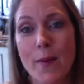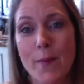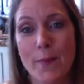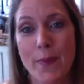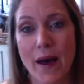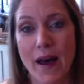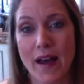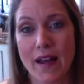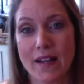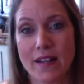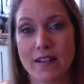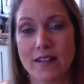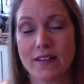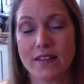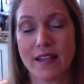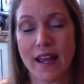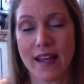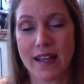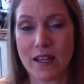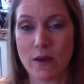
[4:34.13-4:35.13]
But
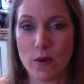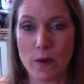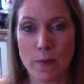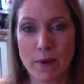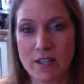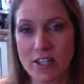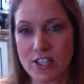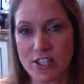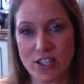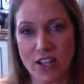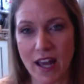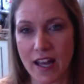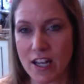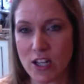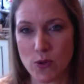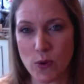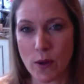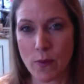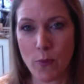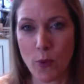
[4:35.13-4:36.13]
lately, we've been just kind of
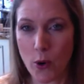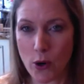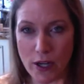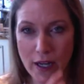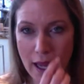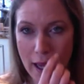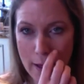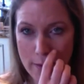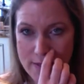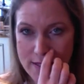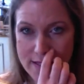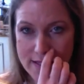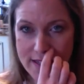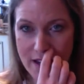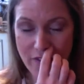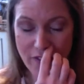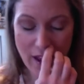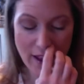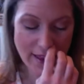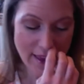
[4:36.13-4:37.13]
doing board games and
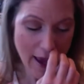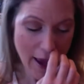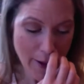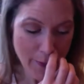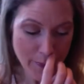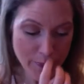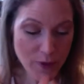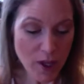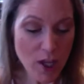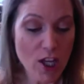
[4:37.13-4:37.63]
stuff like that.